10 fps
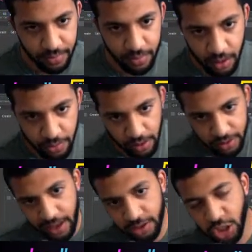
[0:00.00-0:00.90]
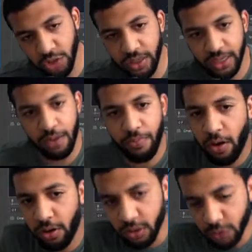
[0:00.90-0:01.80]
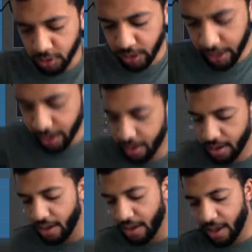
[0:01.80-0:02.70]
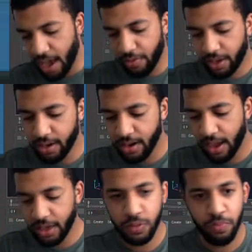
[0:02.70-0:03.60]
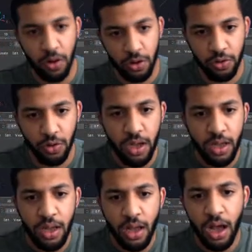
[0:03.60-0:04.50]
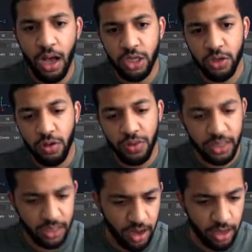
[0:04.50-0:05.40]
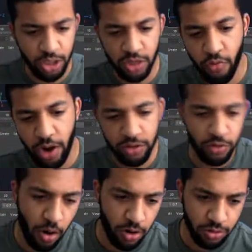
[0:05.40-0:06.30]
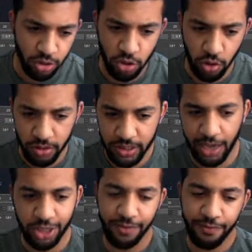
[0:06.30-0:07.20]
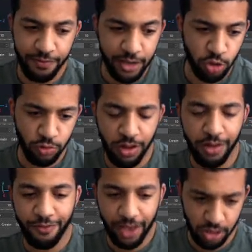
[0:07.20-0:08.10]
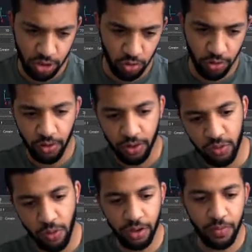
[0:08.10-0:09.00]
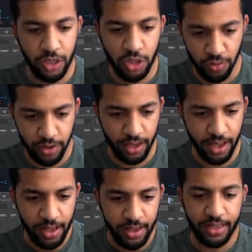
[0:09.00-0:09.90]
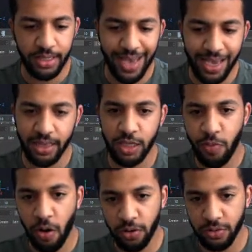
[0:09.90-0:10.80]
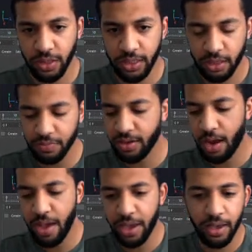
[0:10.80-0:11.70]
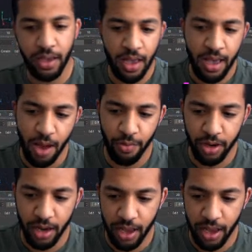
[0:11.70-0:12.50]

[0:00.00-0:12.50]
There we go. So now it's just doing 10 particles per second, and we get a nice particle. So no, this is not just a regular particle tutorial. This is actually a visual effects tutorial, because what we're going to be doing is taking these particle systems that I'm making, and we're going to